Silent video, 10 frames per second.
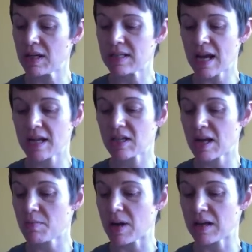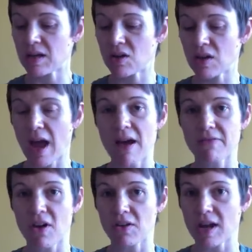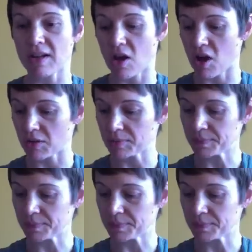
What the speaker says: Dad kept making her laugh all night long.